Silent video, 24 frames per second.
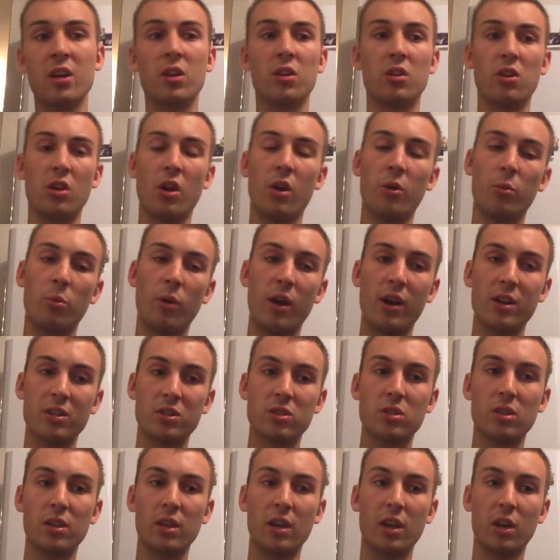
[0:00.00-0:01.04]
you know, where it
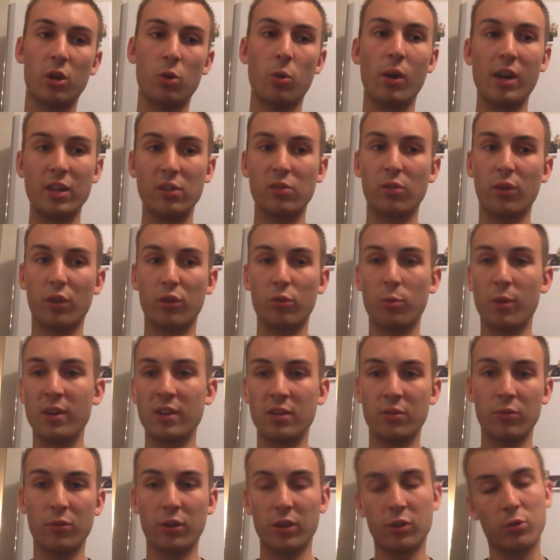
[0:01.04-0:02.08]
equates to like
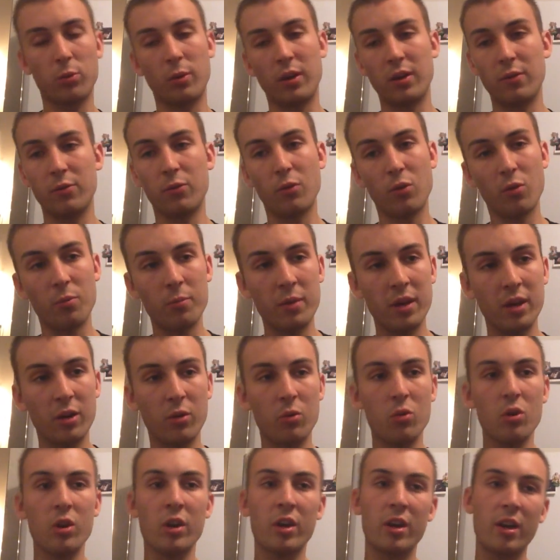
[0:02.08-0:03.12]
23-24
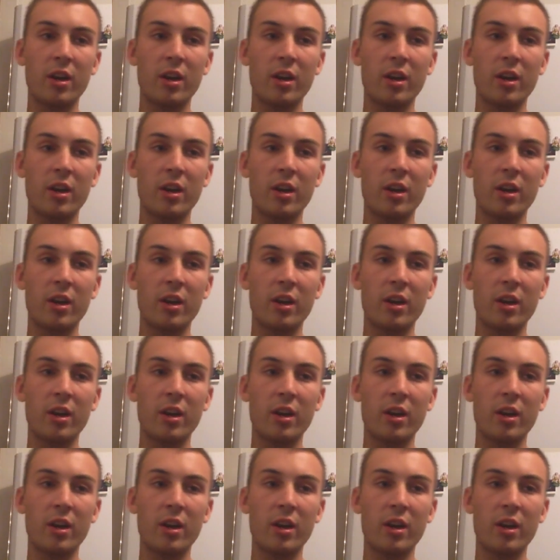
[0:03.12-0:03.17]
mil.